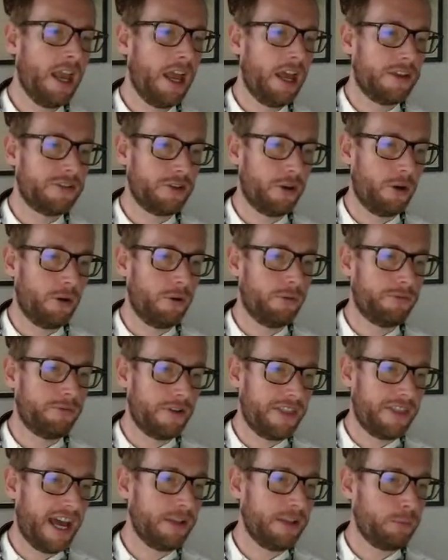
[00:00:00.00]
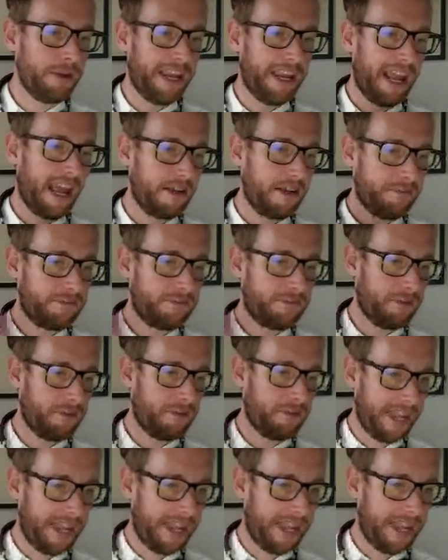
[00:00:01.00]
So for that we have
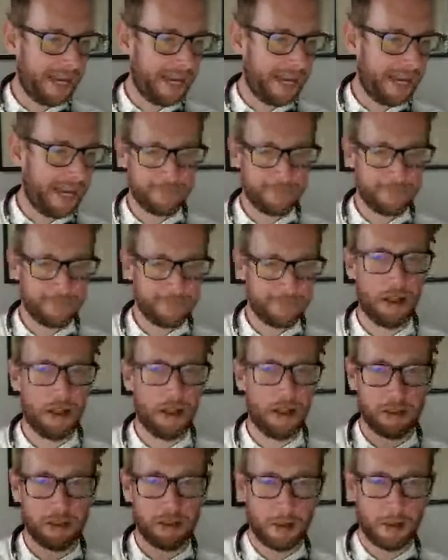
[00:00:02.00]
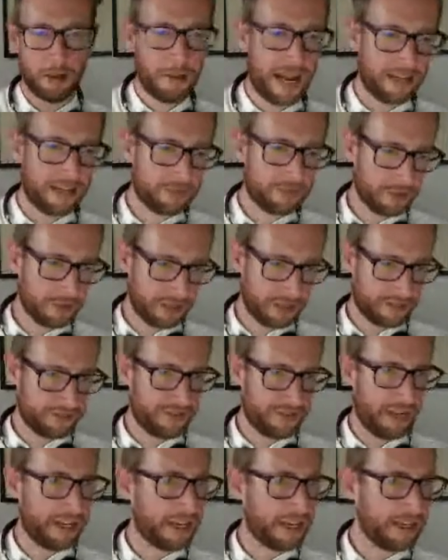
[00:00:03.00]
AI. Now I'll come back to it in a
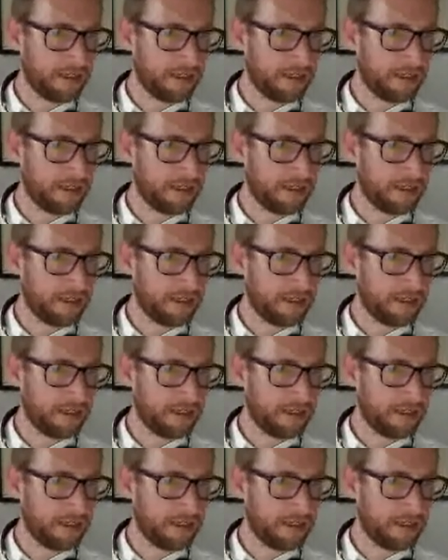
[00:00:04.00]
second